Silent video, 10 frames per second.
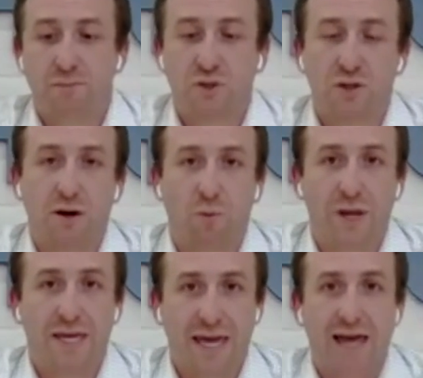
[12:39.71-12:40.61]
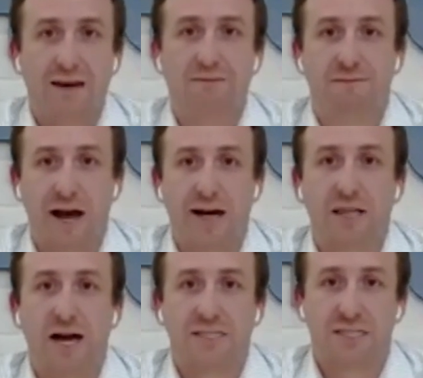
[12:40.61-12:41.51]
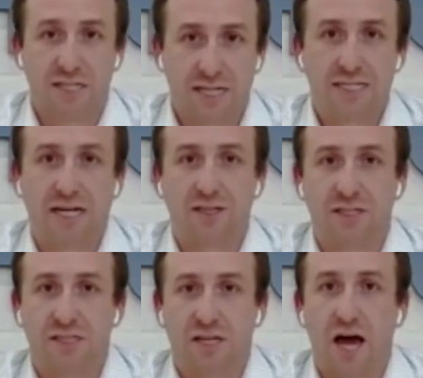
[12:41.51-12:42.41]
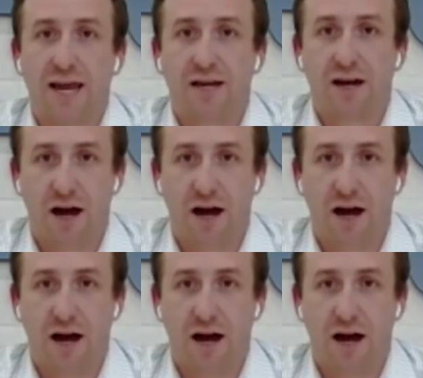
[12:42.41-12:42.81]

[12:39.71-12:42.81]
so that we can finalize the detailed design